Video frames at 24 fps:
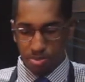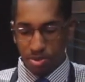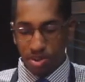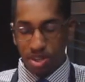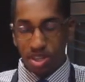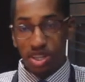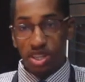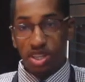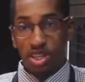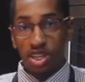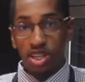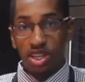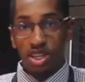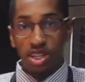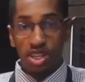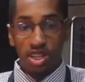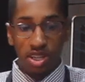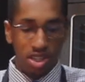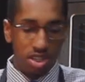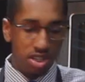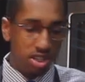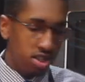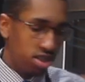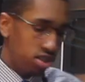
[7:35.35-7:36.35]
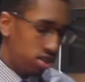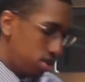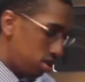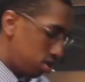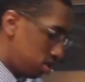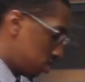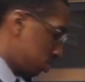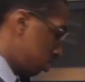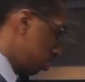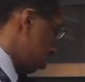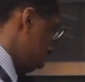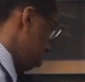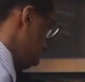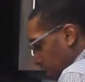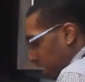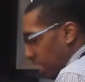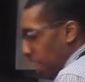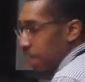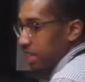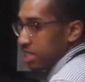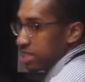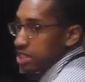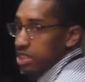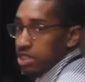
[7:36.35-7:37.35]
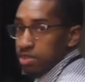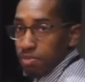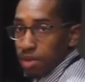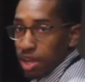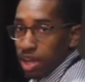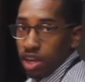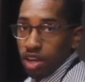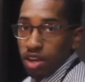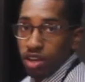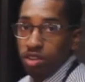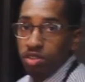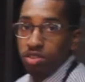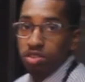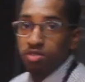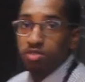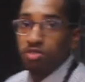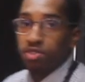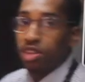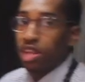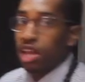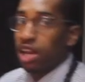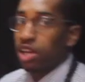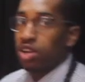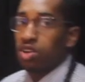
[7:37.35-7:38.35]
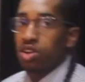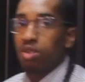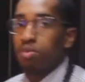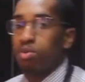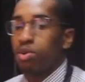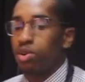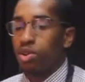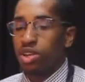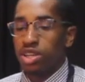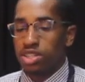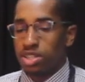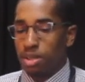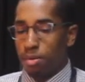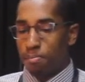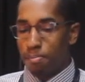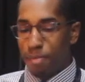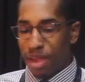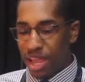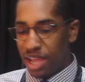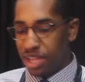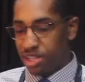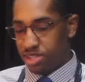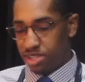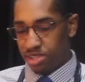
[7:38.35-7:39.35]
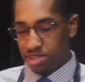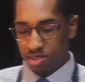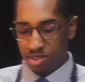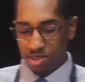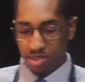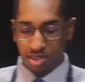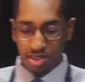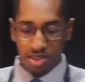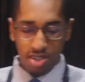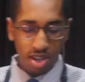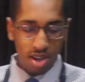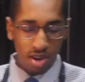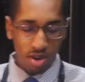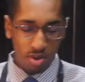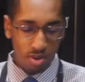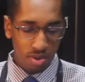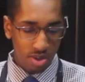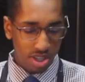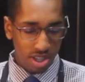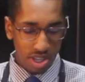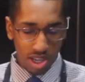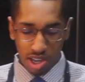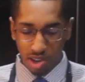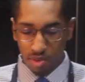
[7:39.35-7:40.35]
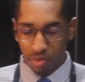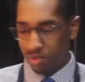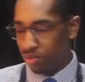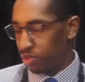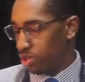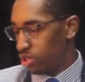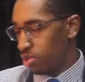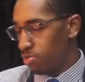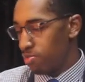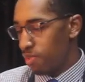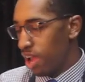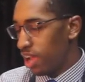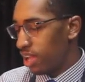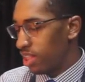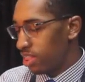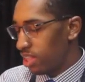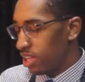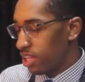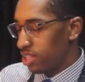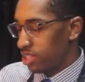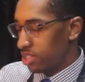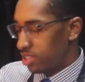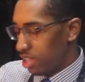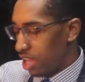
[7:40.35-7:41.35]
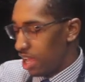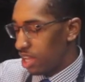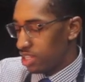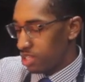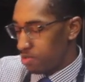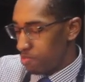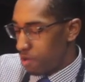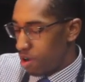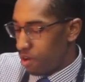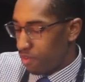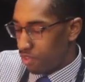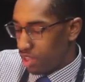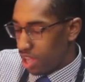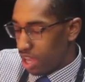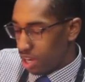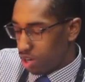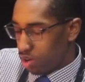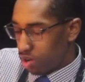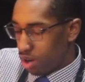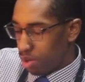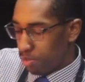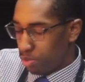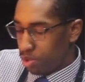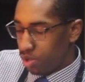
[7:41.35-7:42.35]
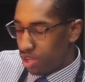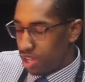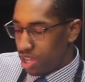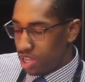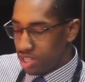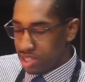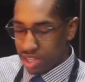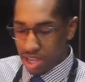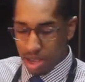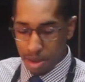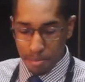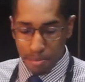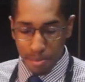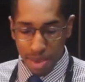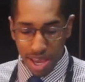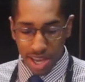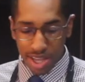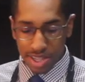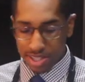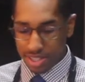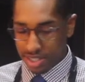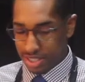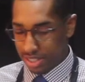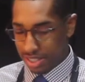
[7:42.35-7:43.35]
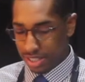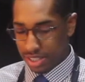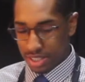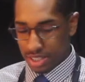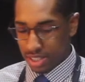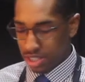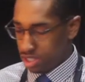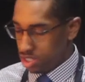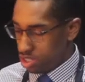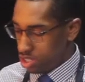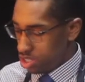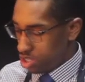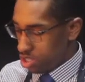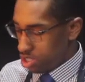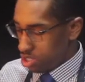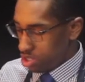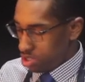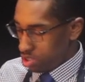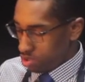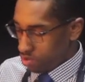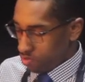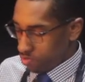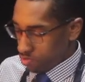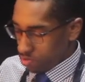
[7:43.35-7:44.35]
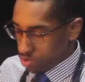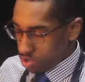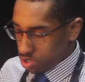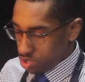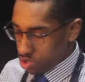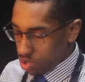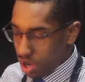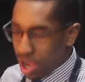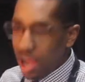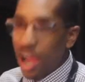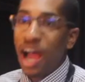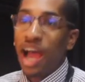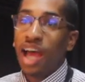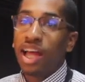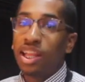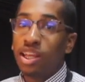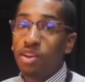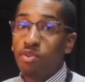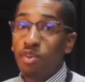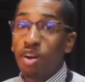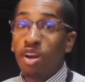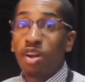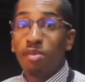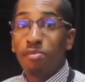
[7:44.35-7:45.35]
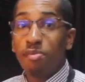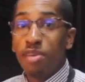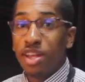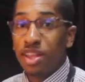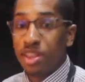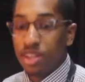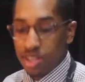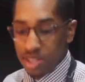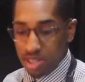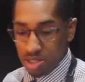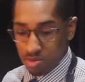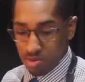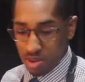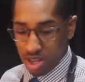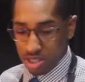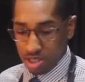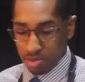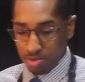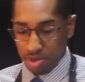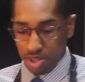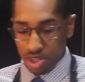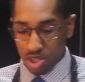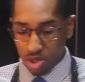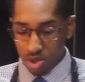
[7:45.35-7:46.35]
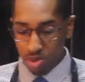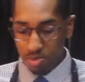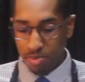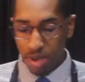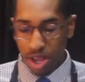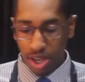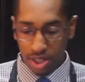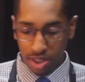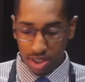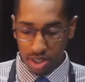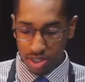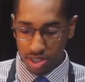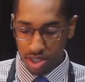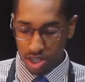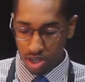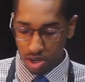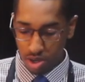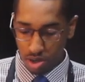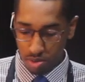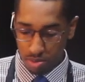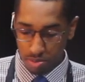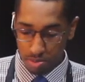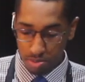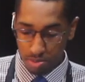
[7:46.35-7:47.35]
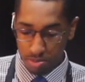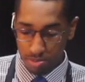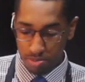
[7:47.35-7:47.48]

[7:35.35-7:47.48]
pretty good. And that smell for that crumble is amazing. So yeah, when you make this, that smell for that crumble is amazing. So I highly recommend this recipe and you make this at home.